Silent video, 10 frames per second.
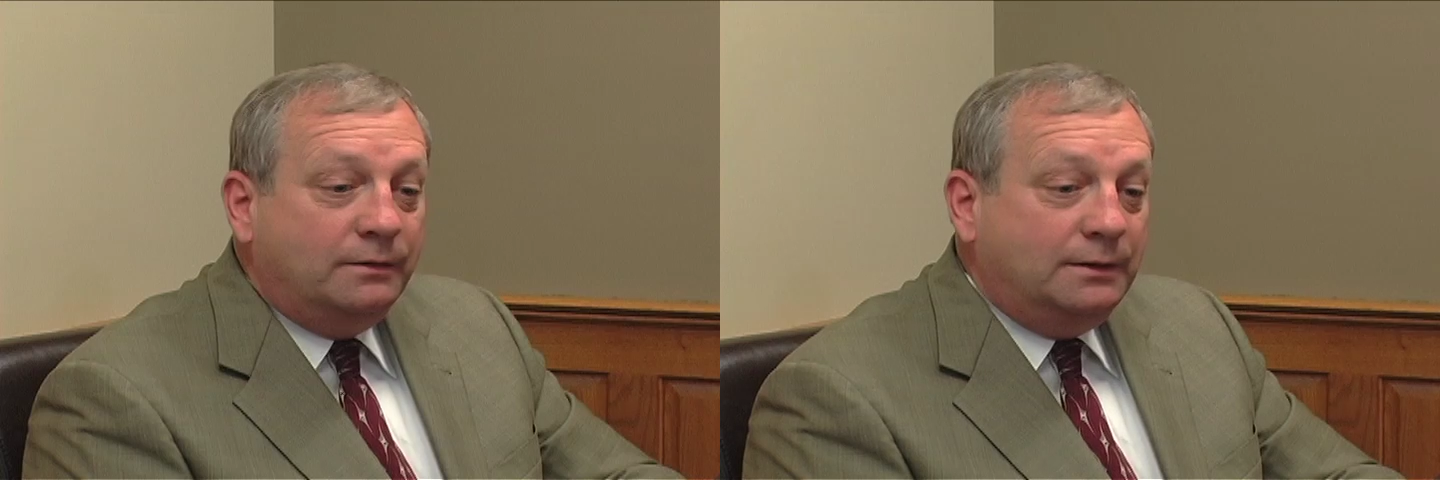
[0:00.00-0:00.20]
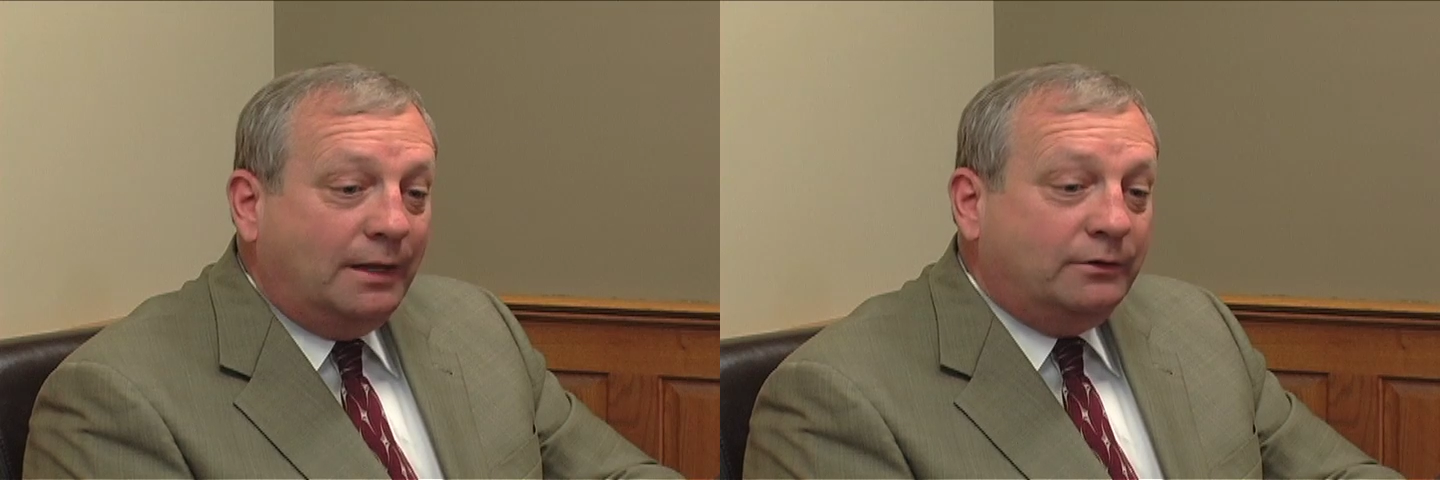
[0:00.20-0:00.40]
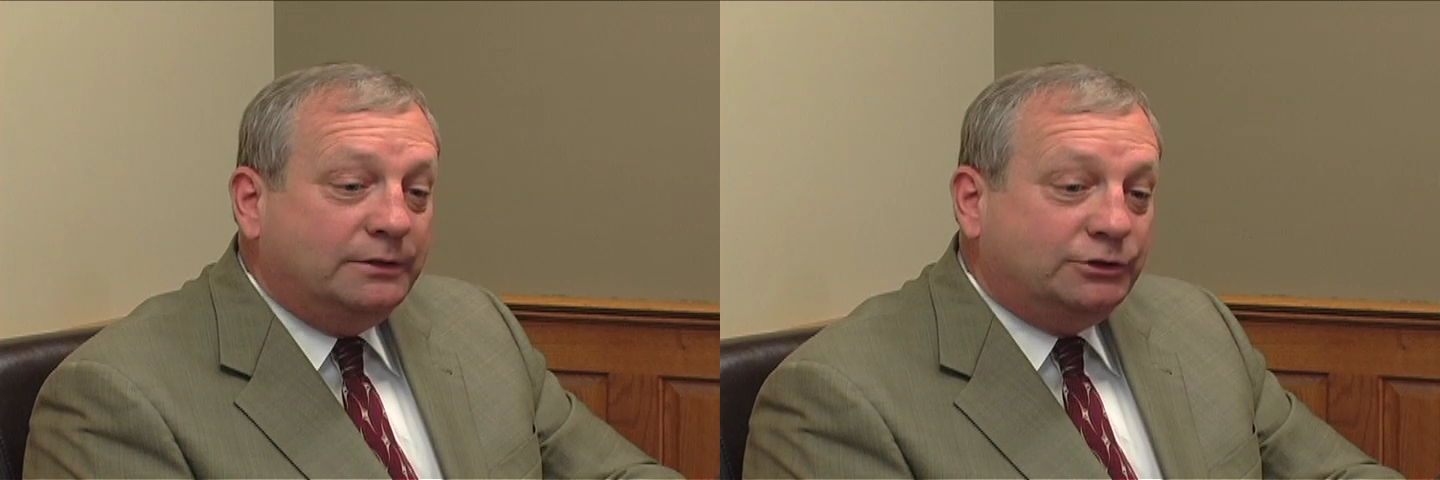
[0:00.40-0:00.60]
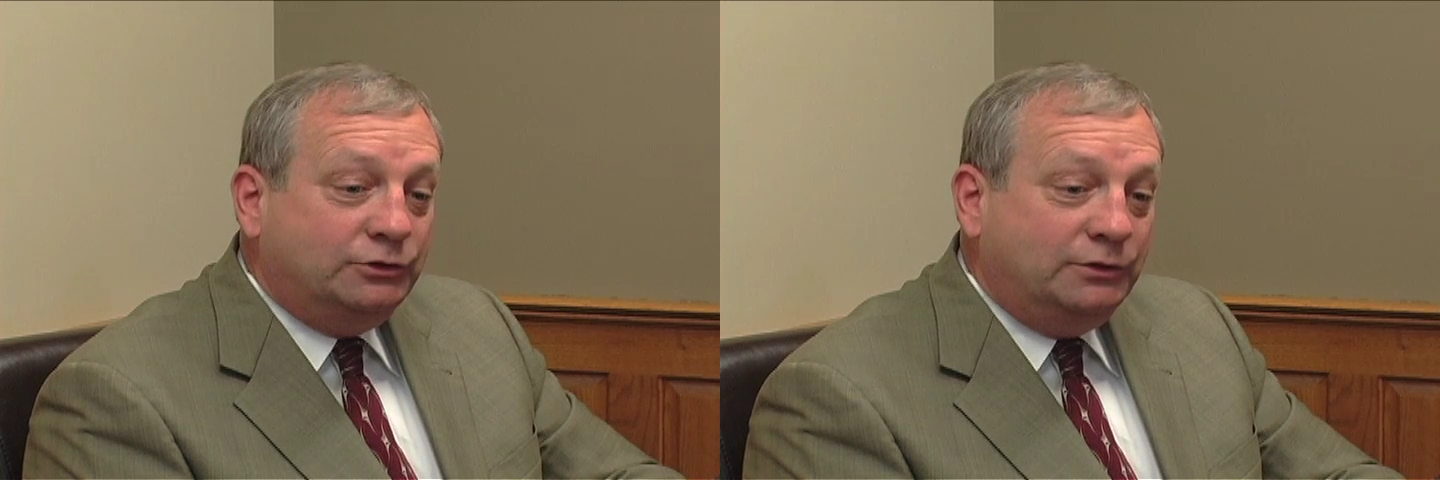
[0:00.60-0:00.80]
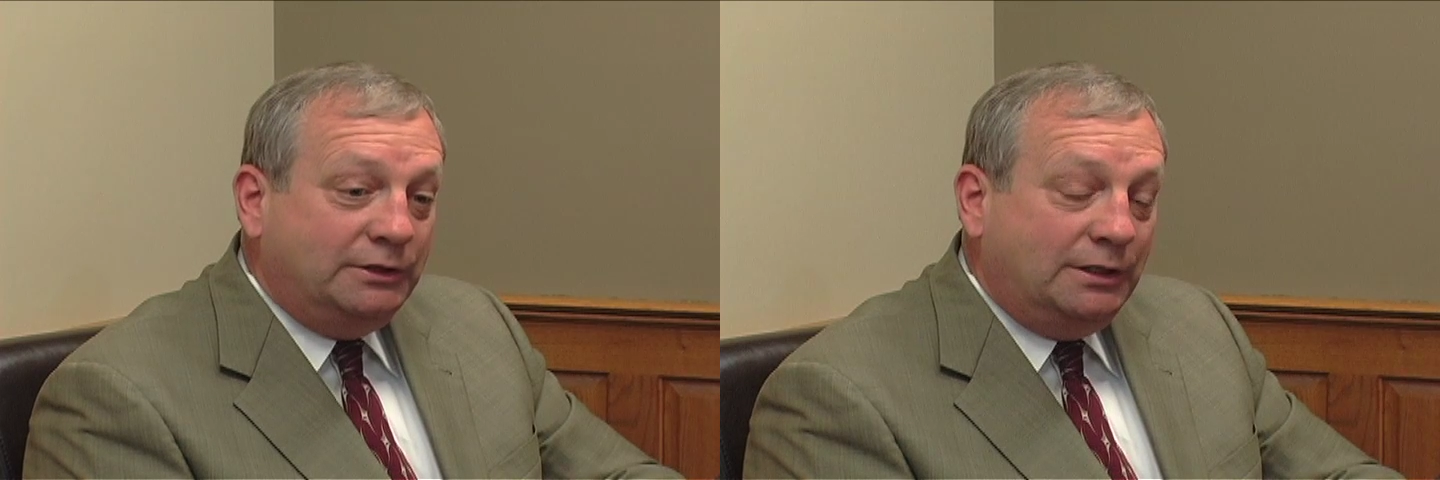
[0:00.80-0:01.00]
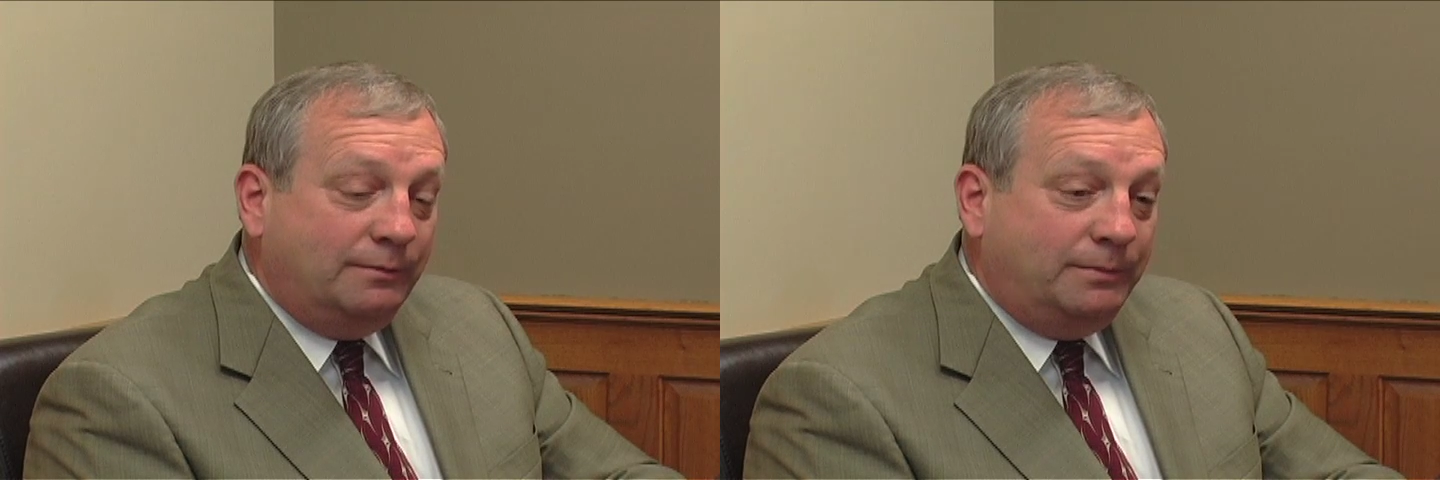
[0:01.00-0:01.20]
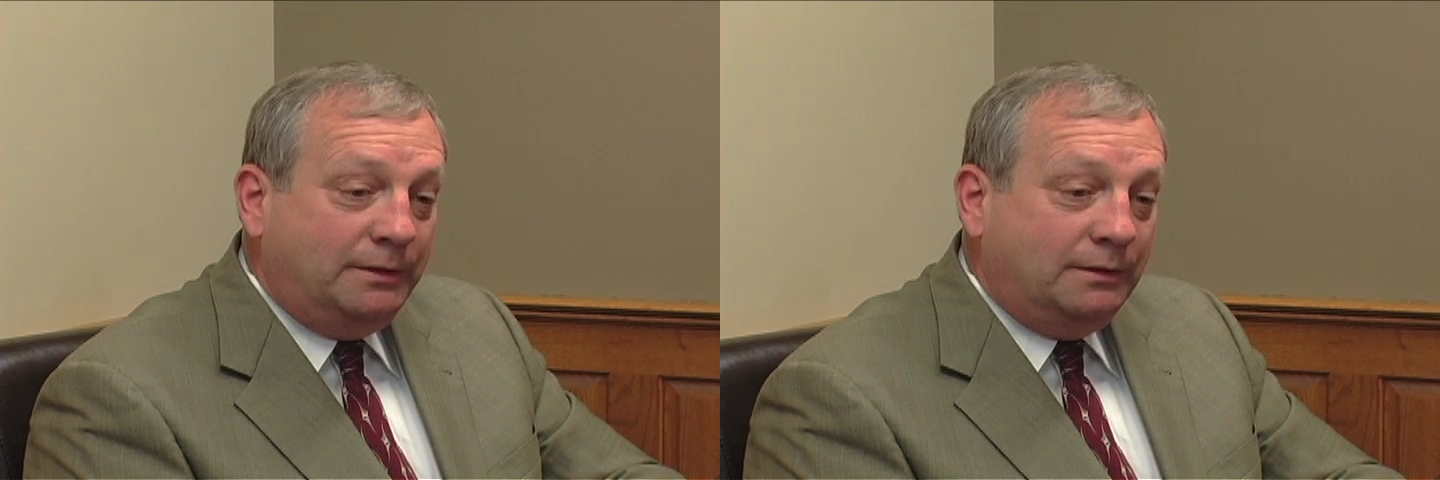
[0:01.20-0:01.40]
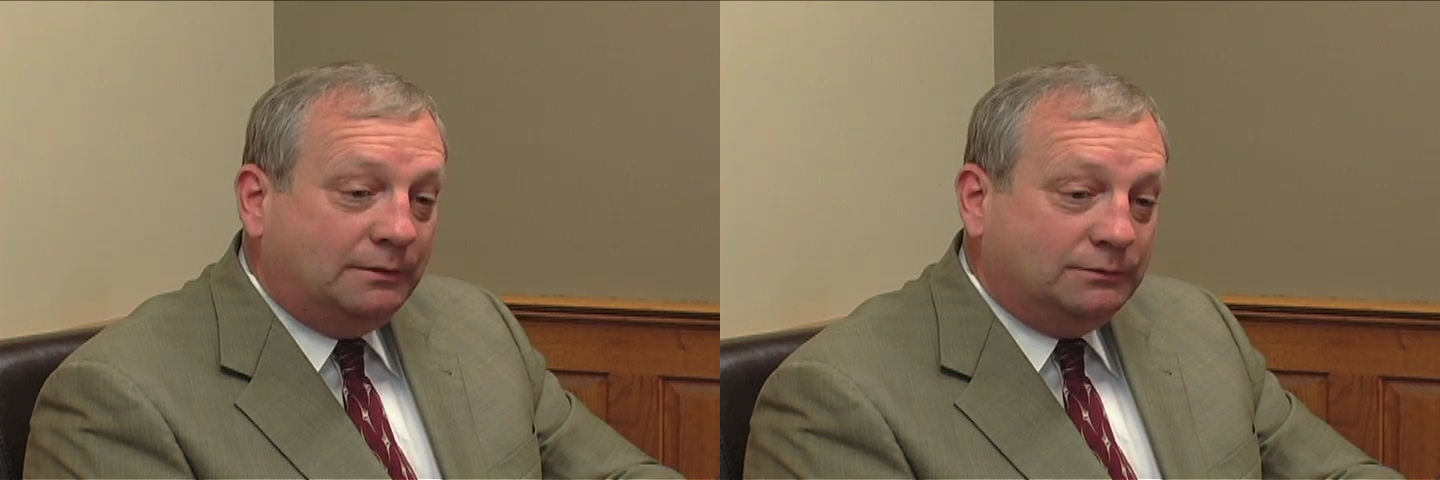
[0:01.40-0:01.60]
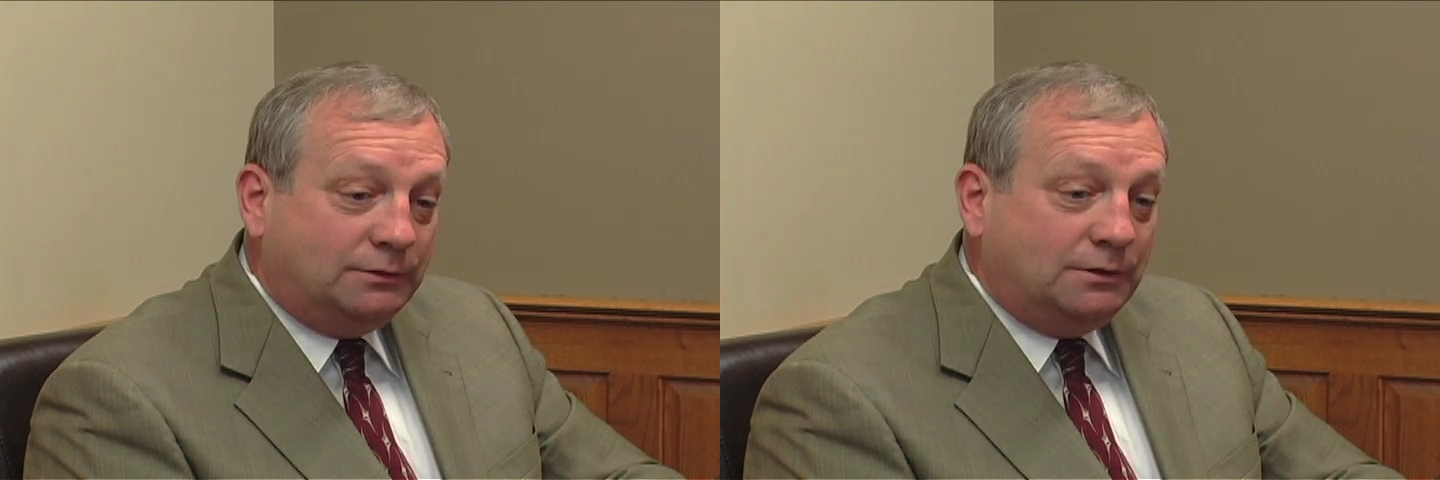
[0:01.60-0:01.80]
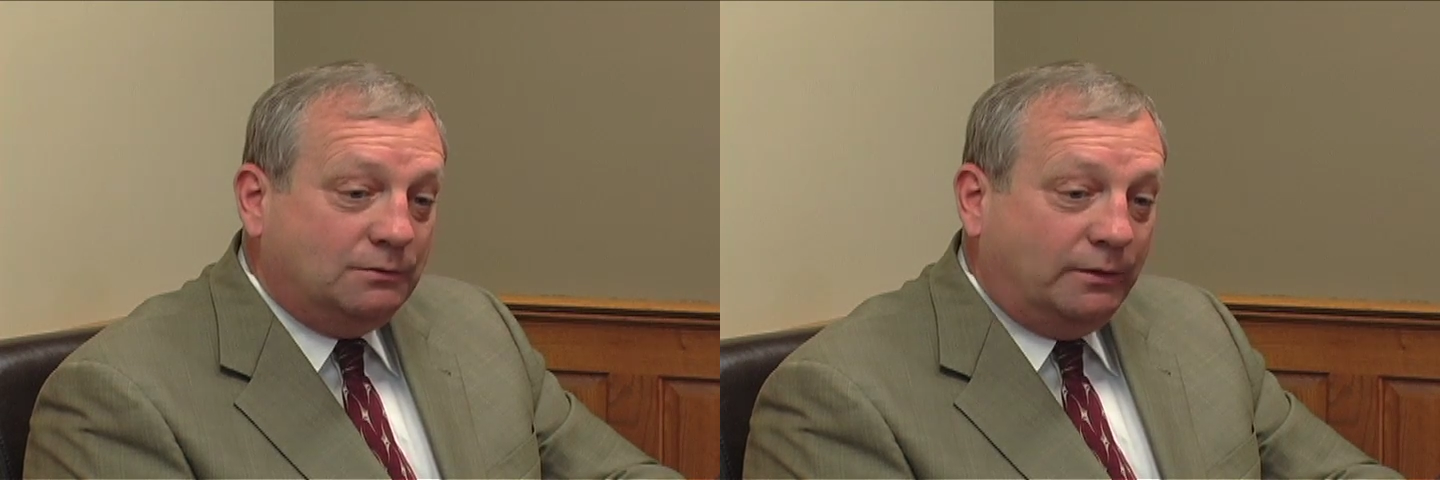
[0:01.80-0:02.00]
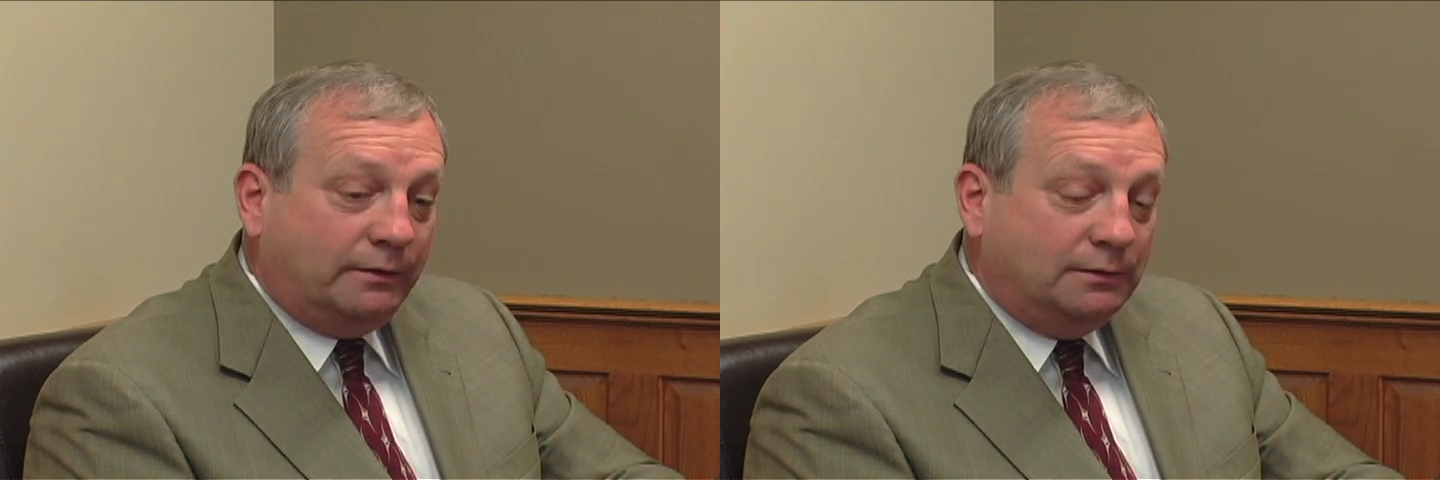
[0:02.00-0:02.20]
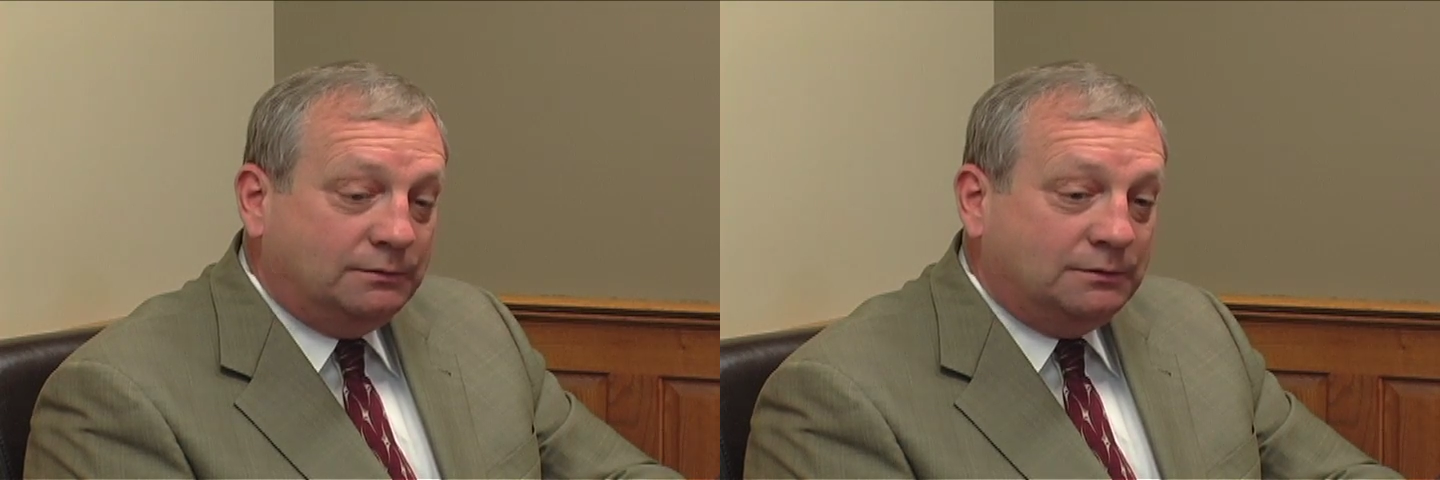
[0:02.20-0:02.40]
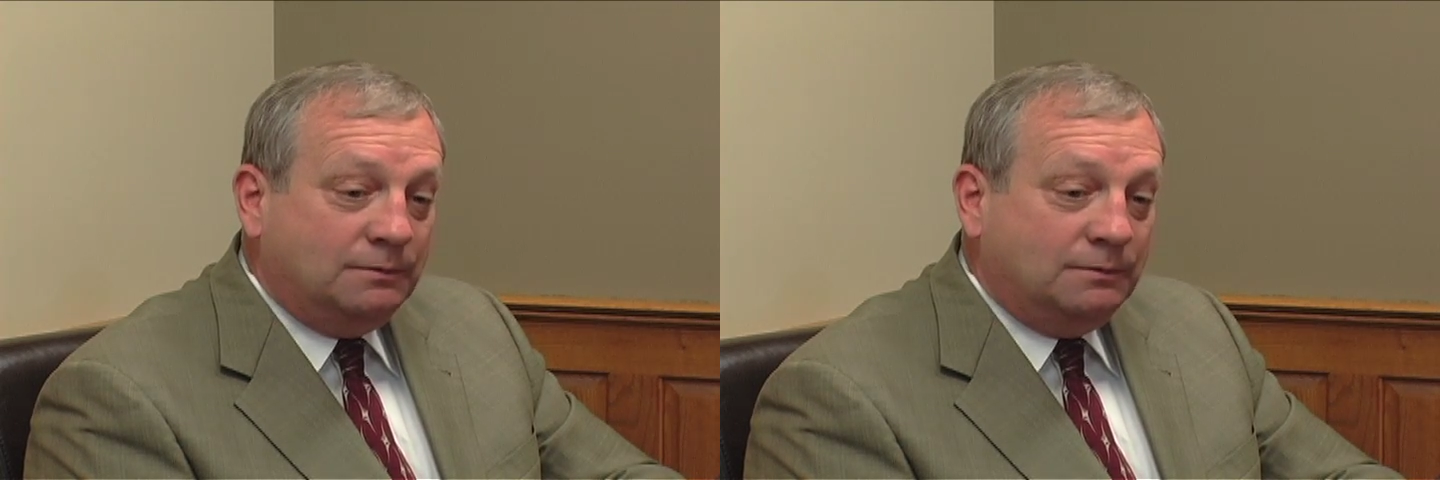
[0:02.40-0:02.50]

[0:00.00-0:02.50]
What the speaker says: The other issue you need to be concerned with is,